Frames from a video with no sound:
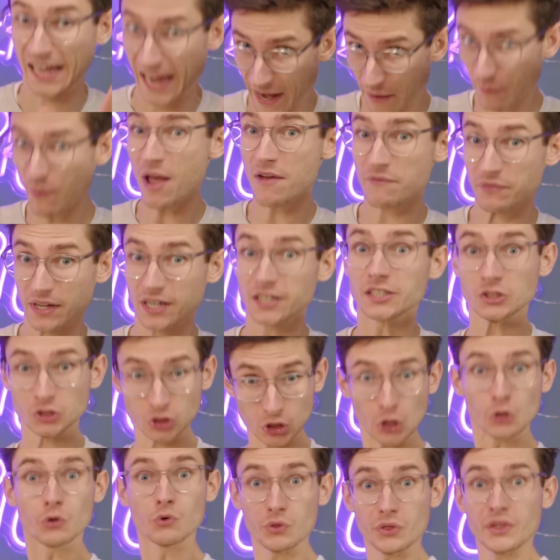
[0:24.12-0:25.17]
However,
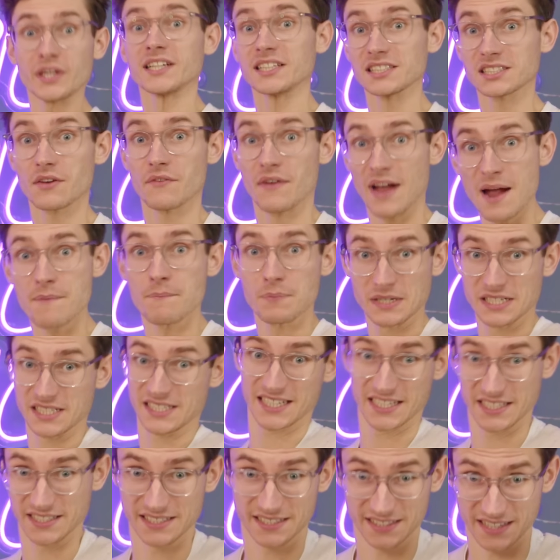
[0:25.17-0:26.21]
two things have happened
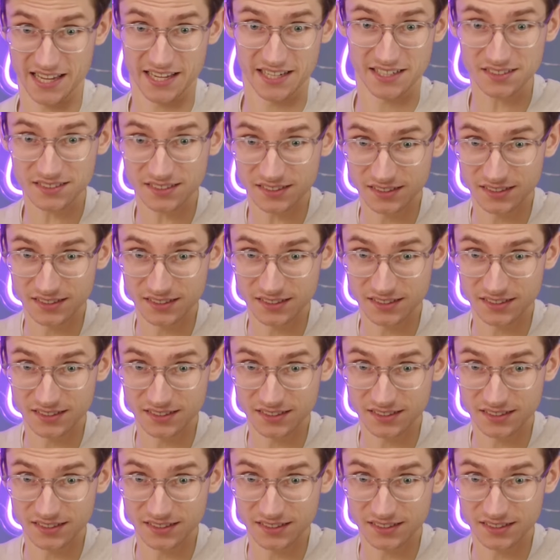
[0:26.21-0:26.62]
since then.